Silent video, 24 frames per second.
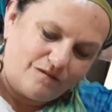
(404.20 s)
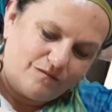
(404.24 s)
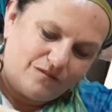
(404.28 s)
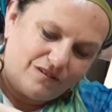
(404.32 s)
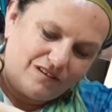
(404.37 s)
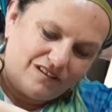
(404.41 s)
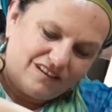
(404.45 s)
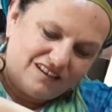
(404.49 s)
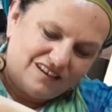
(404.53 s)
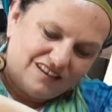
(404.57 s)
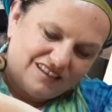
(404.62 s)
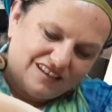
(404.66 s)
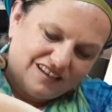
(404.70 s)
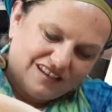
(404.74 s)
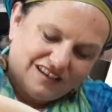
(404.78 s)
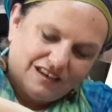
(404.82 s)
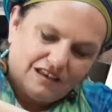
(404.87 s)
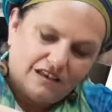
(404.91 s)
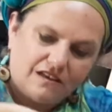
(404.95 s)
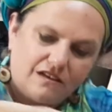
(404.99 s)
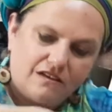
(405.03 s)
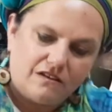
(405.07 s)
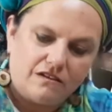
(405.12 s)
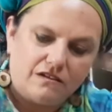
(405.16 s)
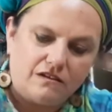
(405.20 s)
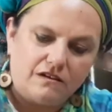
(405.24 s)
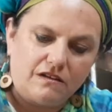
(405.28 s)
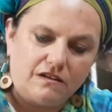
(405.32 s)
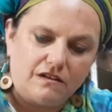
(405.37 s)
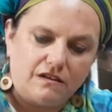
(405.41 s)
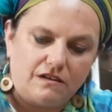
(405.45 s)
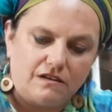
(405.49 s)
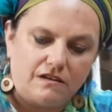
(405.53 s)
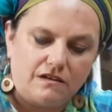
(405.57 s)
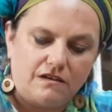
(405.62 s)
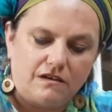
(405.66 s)
Put down
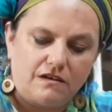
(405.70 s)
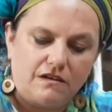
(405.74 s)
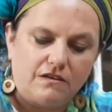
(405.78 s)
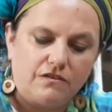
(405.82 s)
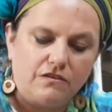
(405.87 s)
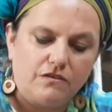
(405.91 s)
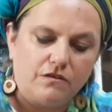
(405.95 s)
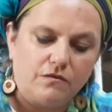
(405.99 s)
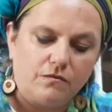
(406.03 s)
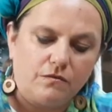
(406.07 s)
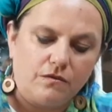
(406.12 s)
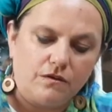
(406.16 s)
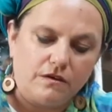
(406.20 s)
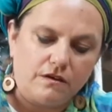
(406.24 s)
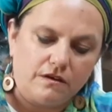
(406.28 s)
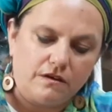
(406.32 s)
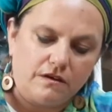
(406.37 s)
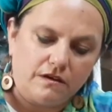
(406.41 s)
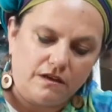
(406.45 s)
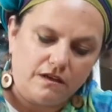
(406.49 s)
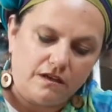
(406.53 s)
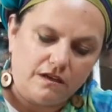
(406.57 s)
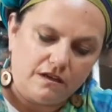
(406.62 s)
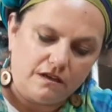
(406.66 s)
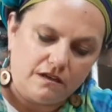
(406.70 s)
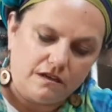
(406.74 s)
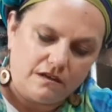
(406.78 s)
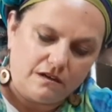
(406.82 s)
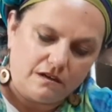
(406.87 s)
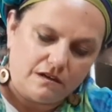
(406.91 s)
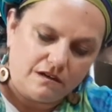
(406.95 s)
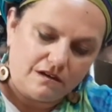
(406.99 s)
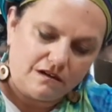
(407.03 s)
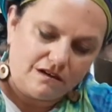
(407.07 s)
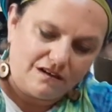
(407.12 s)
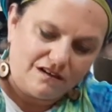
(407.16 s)
another one
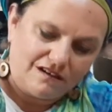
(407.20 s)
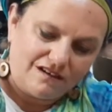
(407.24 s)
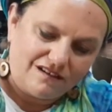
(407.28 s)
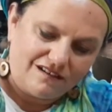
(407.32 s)
here.